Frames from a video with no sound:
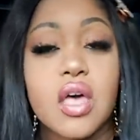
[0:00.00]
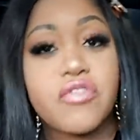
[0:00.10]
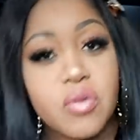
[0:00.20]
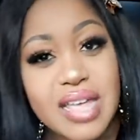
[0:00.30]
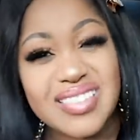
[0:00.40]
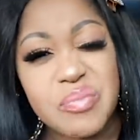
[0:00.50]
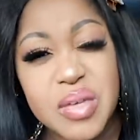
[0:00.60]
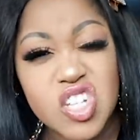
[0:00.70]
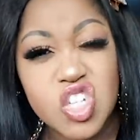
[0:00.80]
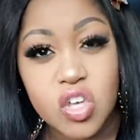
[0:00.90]
feel like they're
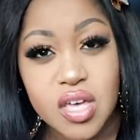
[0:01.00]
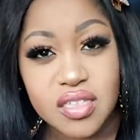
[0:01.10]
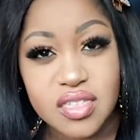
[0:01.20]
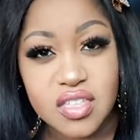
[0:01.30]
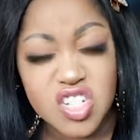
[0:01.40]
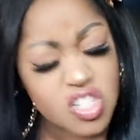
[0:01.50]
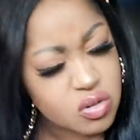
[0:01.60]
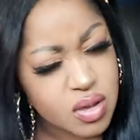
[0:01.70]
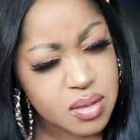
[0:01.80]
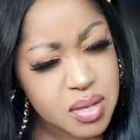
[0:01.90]
being shooketh, do
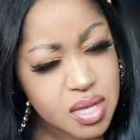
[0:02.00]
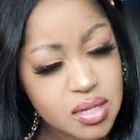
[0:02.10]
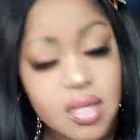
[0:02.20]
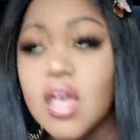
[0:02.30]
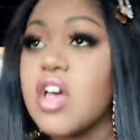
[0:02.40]
you know what I mean?